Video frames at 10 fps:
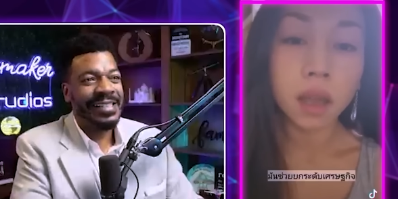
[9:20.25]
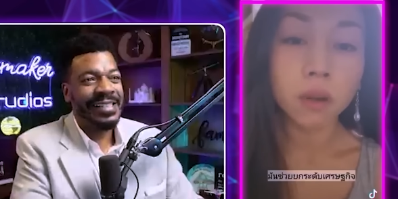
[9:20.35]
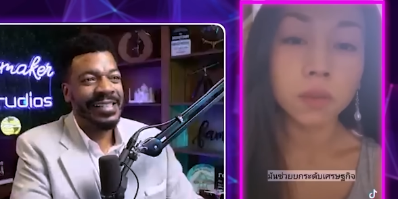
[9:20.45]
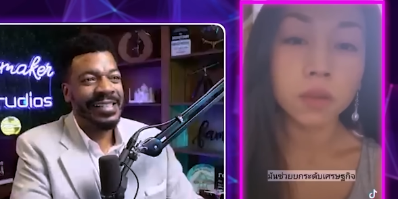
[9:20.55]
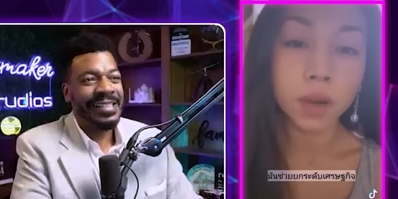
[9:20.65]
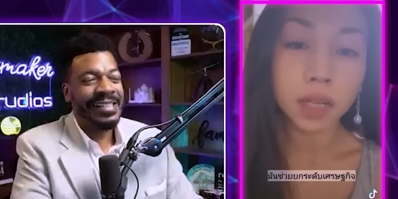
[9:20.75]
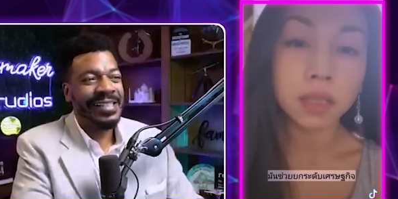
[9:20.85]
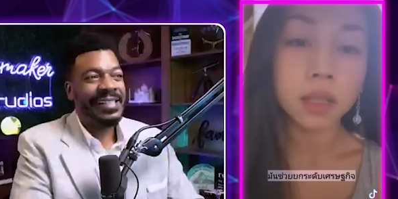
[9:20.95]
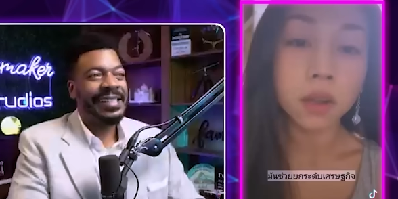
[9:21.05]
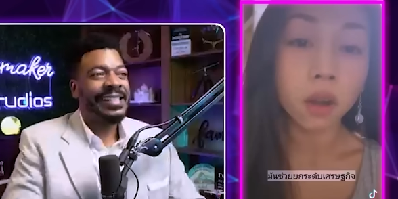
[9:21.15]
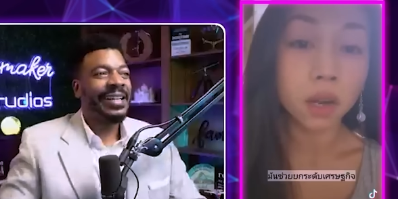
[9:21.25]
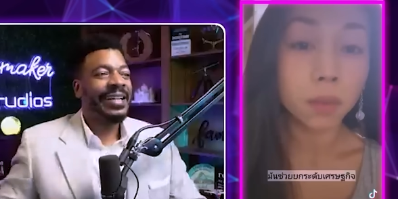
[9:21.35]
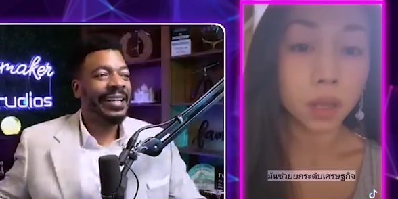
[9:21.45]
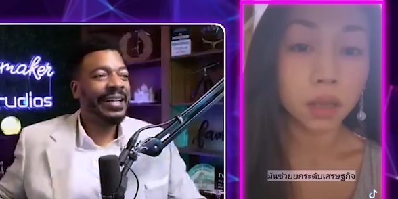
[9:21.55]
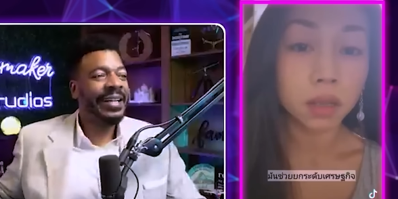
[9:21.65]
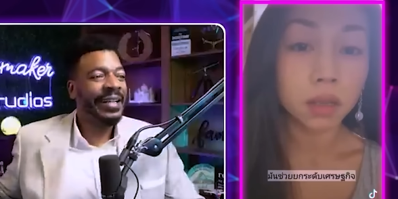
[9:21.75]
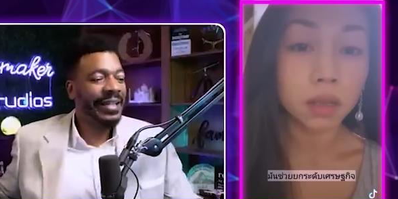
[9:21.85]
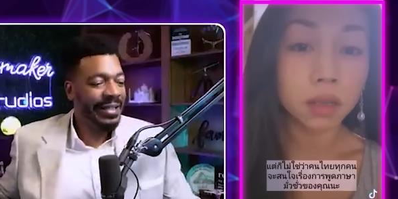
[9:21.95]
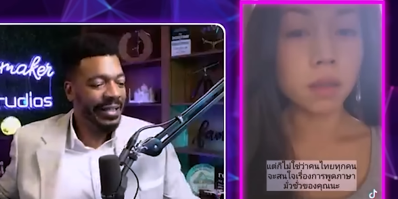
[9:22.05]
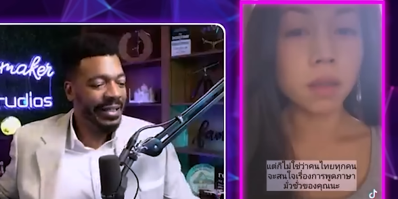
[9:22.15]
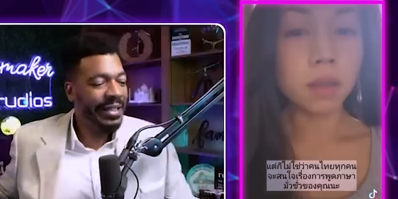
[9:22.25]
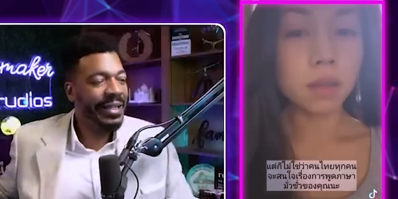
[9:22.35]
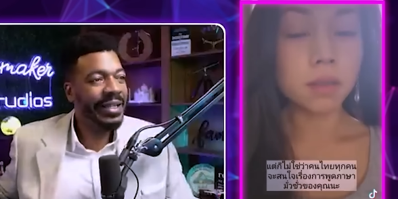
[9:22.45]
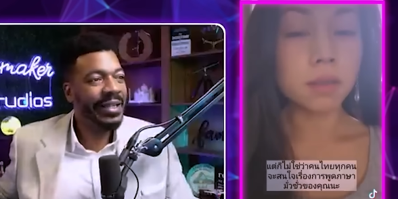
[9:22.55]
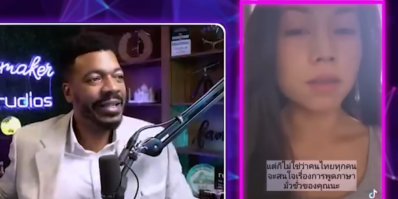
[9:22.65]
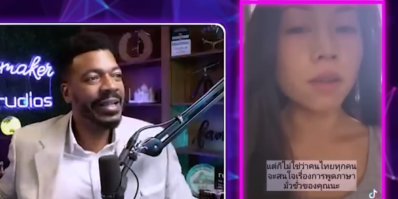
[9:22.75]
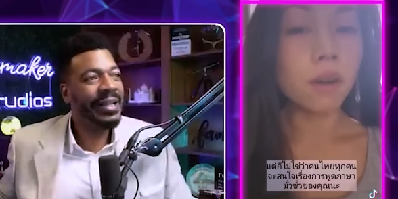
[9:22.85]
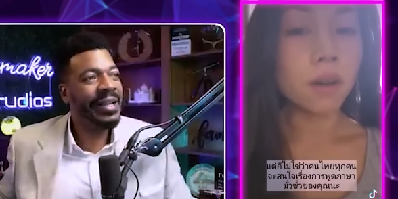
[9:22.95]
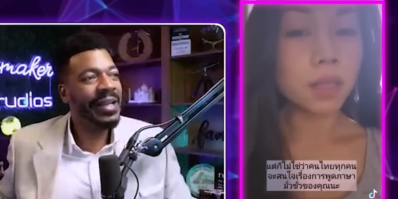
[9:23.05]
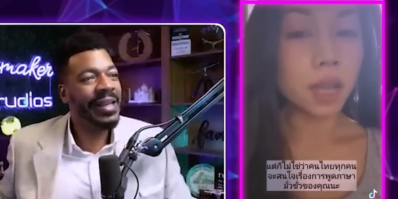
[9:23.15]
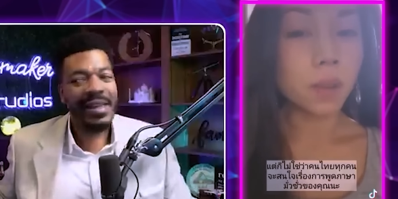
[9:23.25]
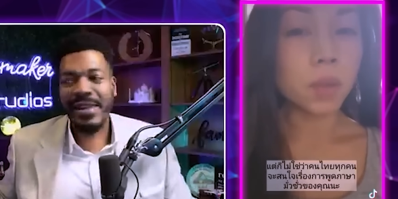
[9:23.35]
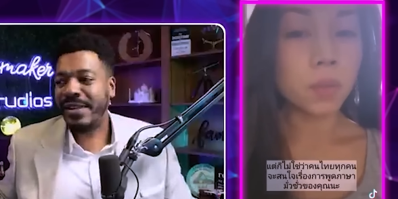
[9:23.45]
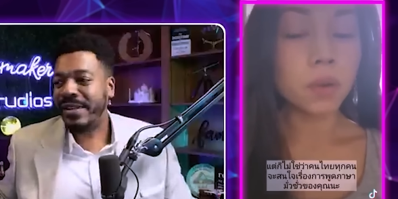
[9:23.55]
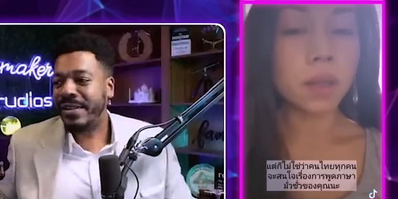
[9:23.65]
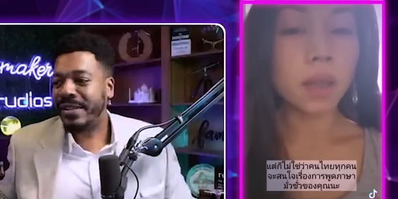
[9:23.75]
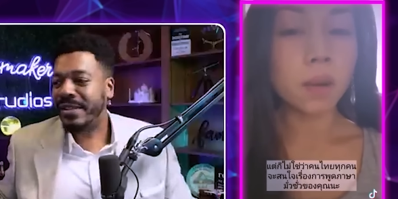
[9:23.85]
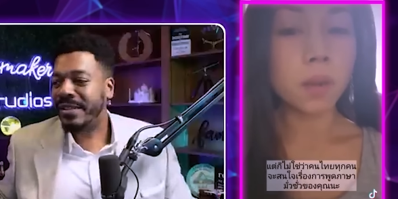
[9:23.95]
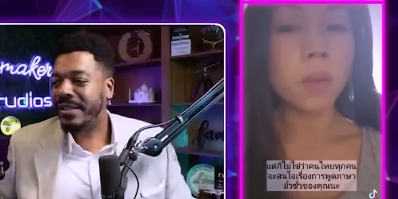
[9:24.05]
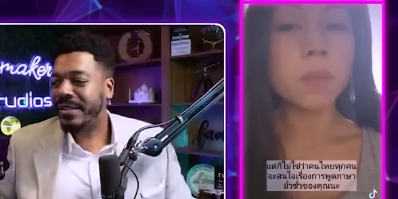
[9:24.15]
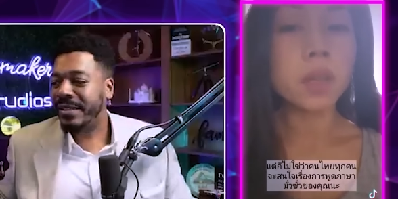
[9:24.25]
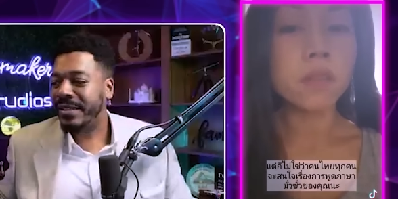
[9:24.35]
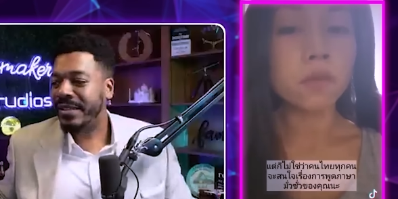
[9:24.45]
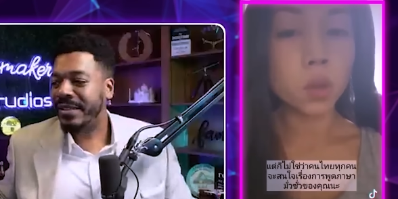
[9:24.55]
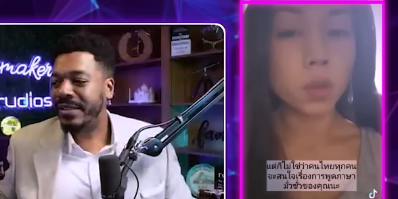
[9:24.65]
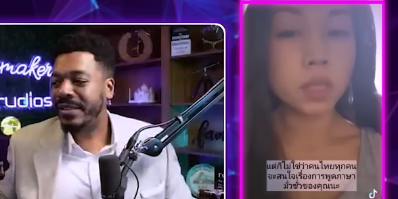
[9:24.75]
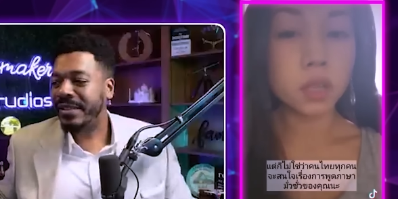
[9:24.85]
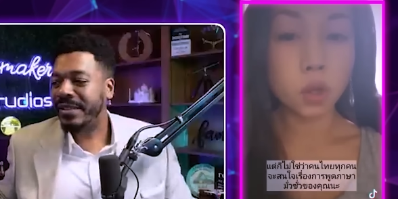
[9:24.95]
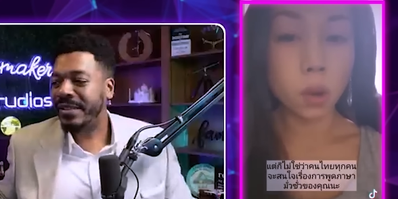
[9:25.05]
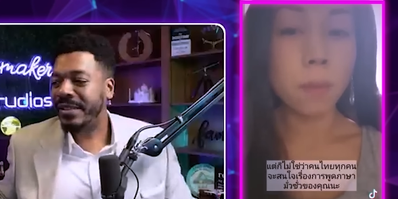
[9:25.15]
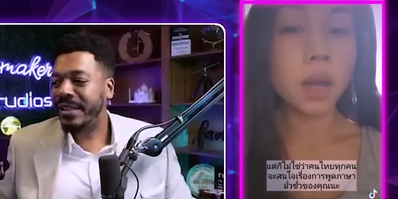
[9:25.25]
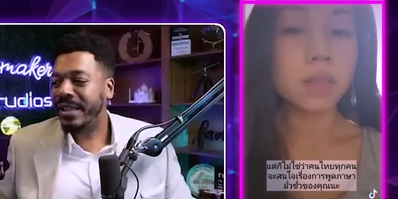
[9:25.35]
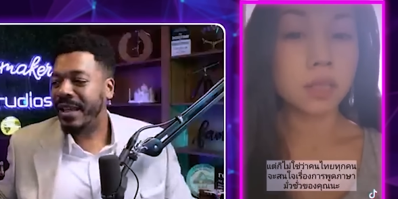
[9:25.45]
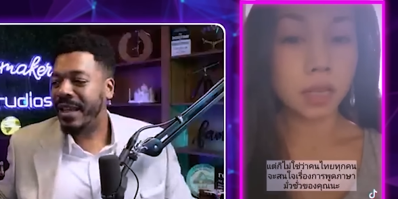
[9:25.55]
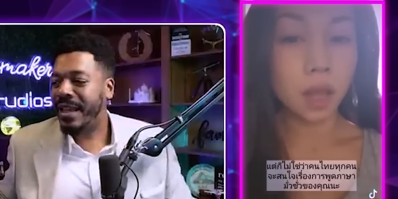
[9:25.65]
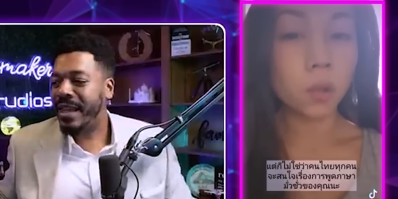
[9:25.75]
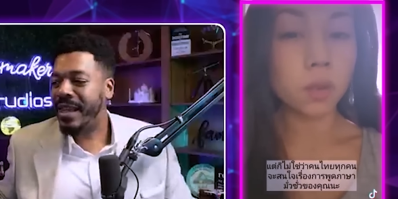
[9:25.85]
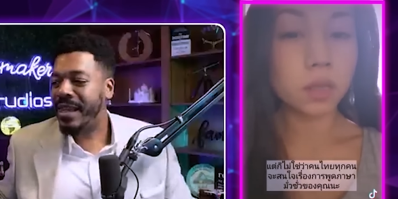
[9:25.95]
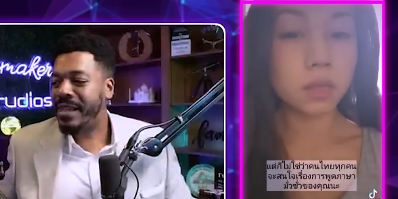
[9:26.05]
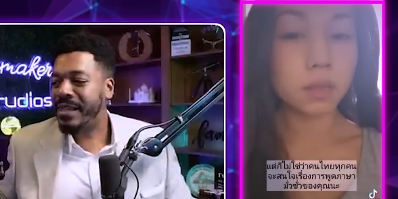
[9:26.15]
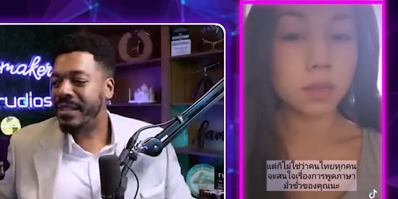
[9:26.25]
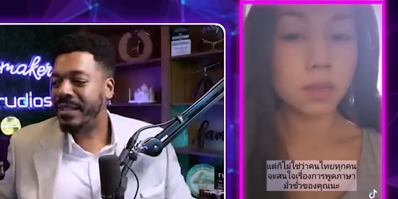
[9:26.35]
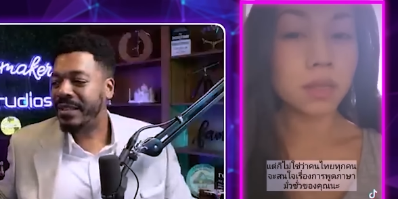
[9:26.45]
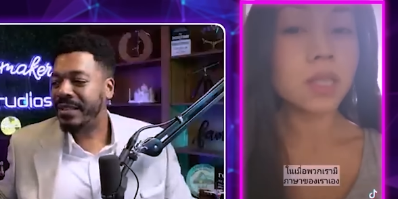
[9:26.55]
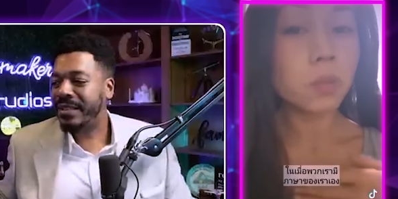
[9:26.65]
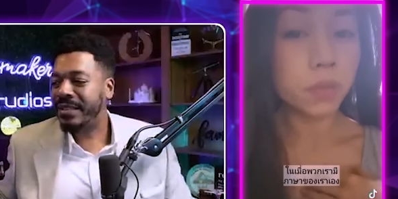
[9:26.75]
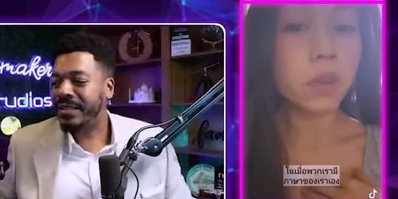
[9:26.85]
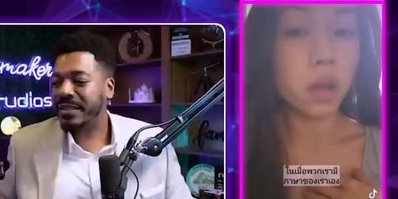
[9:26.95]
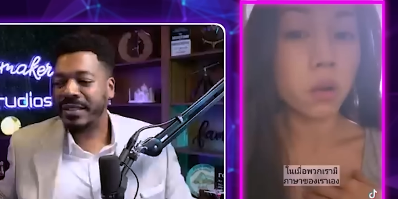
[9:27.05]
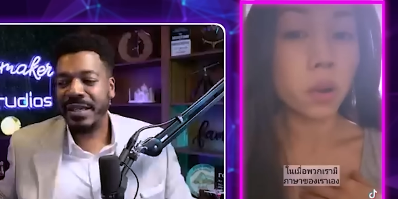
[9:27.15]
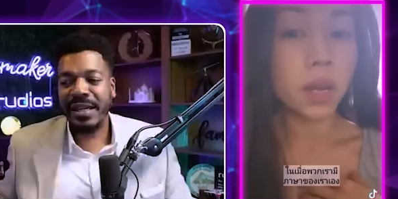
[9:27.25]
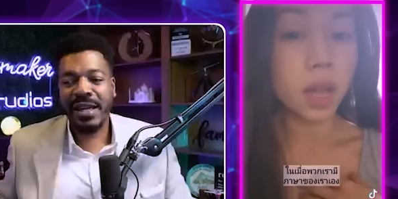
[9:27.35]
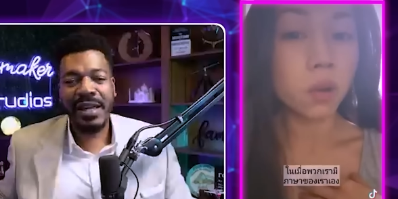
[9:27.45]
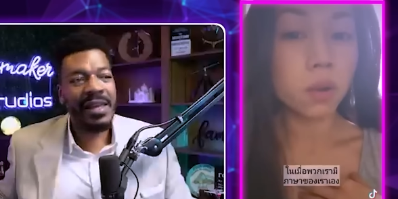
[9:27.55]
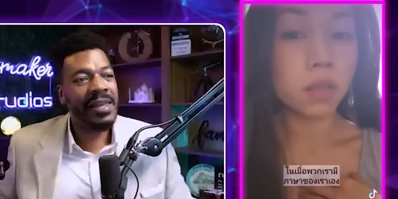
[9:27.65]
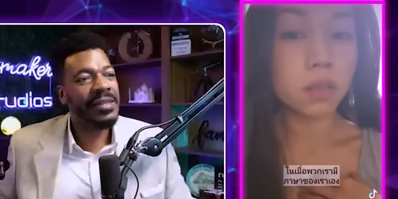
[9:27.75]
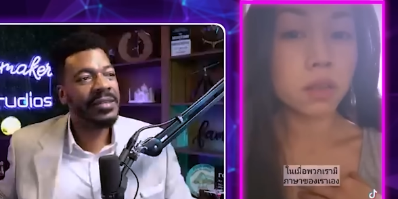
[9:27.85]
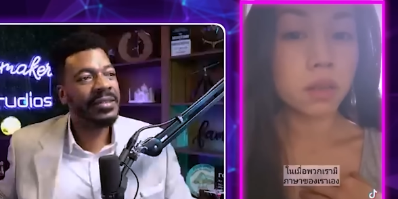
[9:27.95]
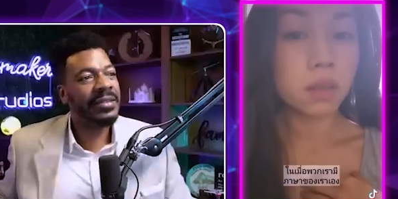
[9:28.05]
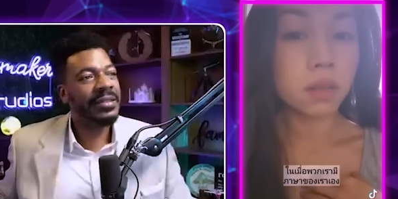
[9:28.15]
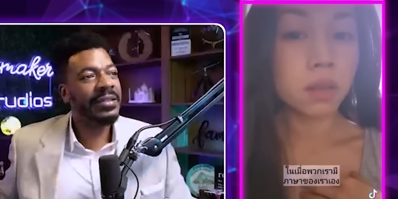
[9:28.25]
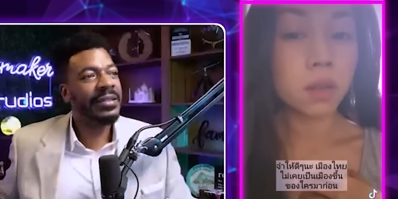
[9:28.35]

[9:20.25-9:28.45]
Speaker 1: It helps raise the economy. The thing is, not all Thai people care about being fluent in your bastard language, since we've got our own language.